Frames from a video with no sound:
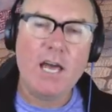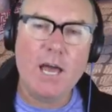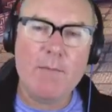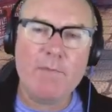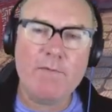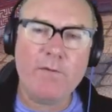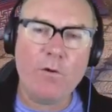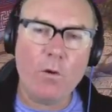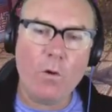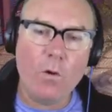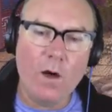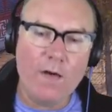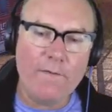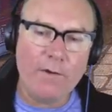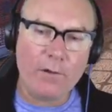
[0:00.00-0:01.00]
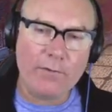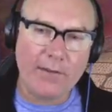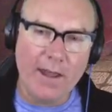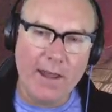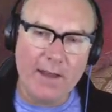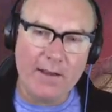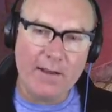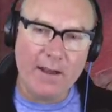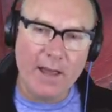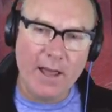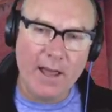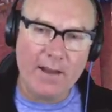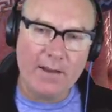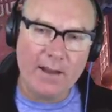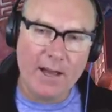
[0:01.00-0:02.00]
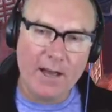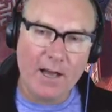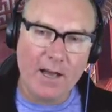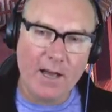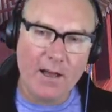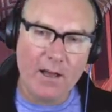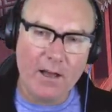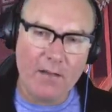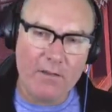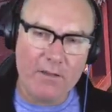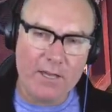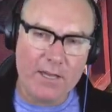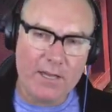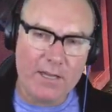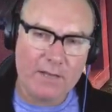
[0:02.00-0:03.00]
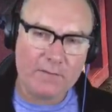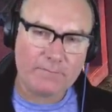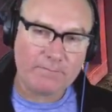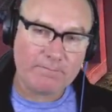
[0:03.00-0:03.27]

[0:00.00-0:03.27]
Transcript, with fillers: M4 FL10, and uh, the